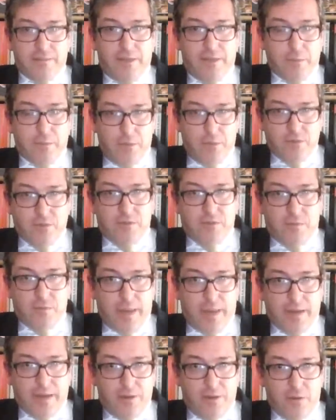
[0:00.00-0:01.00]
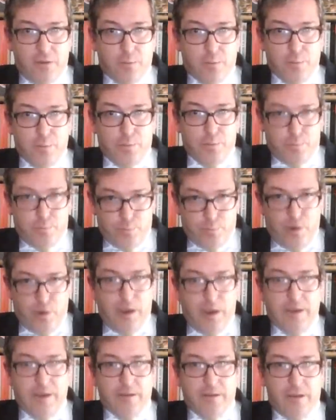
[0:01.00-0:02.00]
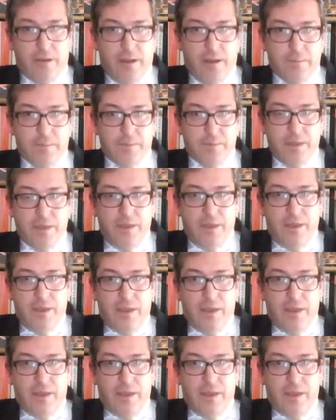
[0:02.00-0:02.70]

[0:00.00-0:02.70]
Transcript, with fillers: In fact, most of them had no prior um,